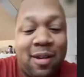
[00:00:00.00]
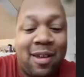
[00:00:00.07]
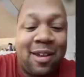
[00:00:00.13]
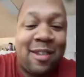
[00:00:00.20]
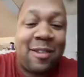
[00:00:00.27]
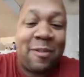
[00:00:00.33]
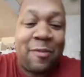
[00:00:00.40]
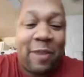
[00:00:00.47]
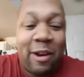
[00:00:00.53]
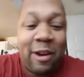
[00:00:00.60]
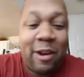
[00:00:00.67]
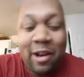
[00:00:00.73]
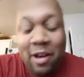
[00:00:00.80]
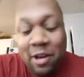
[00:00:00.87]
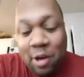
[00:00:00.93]
a very
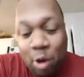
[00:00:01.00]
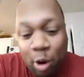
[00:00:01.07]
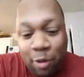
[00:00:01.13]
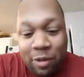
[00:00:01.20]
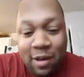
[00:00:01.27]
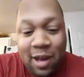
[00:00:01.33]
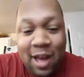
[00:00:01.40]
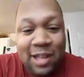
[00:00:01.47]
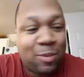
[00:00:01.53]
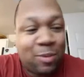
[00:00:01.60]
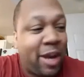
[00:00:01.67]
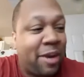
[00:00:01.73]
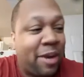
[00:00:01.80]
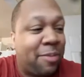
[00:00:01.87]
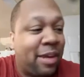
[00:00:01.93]
unorthodox
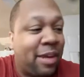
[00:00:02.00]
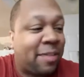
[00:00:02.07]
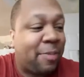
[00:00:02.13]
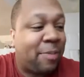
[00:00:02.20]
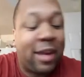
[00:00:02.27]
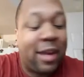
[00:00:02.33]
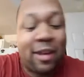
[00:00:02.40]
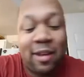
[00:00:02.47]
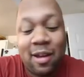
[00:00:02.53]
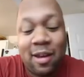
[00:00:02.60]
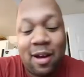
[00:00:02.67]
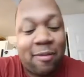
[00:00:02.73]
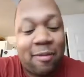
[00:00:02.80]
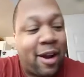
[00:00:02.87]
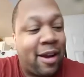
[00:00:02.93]
way to be speaking to
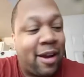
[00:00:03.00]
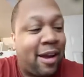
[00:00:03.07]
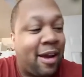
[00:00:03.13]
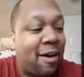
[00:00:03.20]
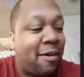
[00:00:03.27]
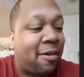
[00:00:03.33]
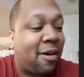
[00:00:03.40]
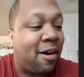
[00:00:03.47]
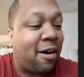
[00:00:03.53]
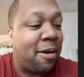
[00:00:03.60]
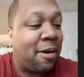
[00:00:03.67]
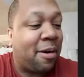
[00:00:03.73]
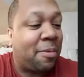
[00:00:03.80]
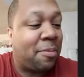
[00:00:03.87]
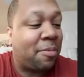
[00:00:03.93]
y'all right now.
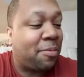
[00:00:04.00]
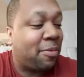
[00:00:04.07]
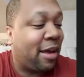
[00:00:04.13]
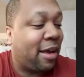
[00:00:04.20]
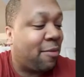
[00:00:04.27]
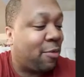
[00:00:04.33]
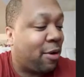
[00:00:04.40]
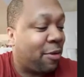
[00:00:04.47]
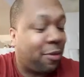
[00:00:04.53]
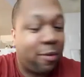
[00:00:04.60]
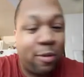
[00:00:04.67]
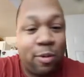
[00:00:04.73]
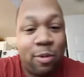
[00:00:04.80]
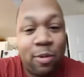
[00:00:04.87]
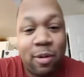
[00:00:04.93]
We have went
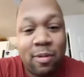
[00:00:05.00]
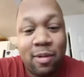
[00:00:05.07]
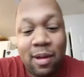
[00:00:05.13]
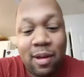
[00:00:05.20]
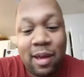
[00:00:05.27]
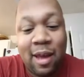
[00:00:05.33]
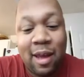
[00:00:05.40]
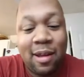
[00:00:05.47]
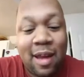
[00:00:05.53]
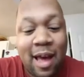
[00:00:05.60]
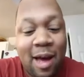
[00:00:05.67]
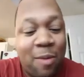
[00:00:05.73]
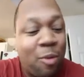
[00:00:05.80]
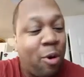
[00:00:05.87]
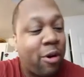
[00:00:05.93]
through hell and high
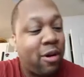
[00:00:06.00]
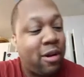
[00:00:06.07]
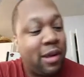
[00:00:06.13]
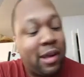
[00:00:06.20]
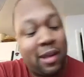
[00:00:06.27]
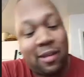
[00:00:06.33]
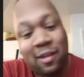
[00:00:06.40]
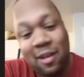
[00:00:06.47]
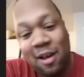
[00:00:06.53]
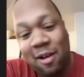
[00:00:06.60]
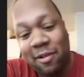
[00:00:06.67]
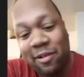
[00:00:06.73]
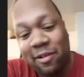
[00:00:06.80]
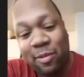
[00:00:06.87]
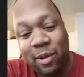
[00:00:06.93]
water to get to y'all
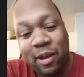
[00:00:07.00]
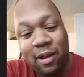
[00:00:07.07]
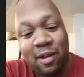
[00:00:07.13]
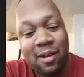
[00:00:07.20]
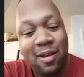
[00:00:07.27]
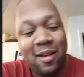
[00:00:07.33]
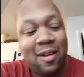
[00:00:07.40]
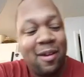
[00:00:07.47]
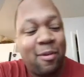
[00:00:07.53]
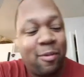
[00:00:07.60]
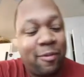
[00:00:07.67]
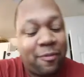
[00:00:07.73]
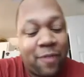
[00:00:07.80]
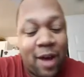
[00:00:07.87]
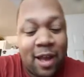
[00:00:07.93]
this week. We
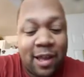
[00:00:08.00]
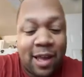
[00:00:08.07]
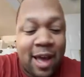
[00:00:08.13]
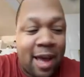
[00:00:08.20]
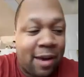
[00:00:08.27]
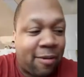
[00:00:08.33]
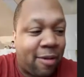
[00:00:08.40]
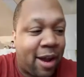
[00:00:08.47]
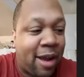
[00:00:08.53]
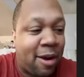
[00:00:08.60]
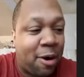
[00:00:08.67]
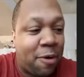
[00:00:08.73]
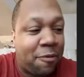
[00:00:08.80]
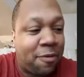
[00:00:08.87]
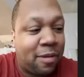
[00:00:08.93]
finally got it right,
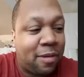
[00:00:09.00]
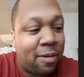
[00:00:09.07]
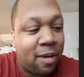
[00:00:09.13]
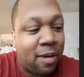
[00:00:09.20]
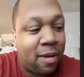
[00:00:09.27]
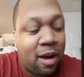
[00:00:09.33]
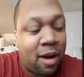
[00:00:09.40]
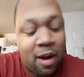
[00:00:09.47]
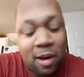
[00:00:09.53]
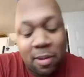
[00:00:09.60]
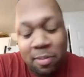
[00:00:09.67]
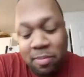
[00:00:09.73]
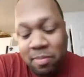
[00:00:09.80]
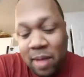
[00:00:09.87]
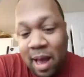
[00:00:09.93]
hopefully.
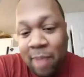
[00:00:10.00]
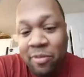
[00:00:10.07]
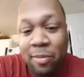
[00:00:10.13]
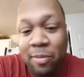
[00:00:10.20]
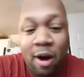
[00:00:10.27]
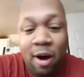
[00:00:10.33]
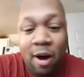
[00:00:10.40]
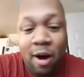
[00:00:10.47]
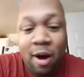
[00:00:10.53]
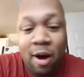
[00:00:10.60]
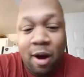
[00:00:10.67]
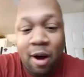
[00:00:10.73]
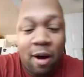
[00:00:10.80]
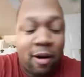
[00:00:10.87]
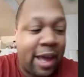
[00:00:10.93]
I'm Jamal,
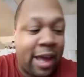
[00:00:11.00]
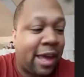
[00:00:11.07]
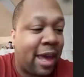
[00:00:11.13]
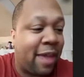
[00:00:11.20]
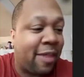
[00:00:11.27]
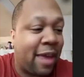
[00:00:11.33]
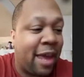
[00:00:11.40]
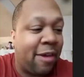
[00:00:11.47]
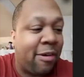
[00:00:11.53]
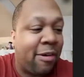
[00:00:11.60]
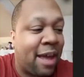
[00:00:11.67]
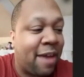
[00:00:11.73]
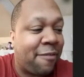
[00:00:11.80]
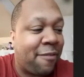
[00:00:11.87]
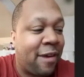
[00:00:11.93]
aka the Angry Black
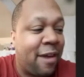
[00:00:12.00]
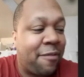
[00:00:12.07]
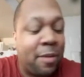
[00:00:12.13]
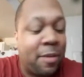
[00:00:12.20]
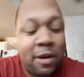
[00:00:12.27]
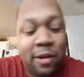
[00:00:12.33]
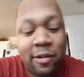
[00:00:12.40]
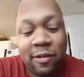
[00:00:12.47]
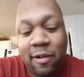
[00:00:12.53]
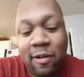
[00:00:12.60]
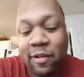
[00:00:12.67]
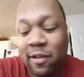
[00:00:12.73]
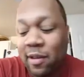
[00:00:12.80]
Fan from Under Construction.